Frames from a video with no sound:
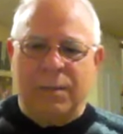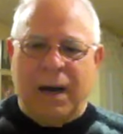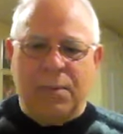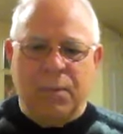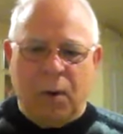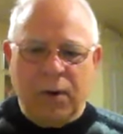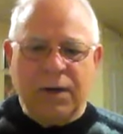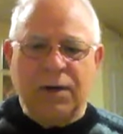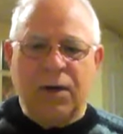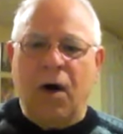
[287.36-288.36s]
By
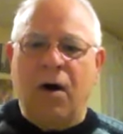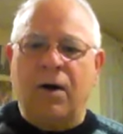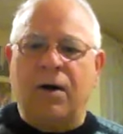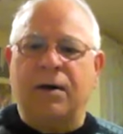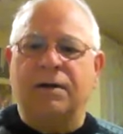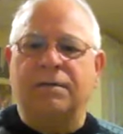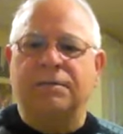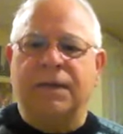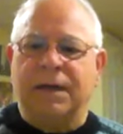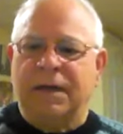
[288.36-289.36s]
burning a log,
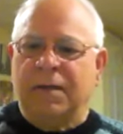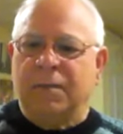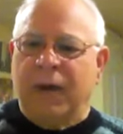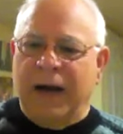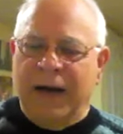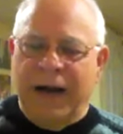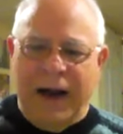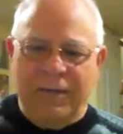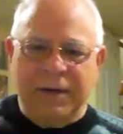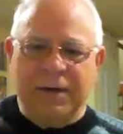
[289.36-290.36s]
by
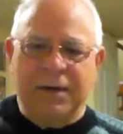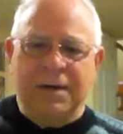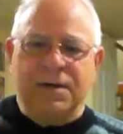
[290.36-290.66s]
having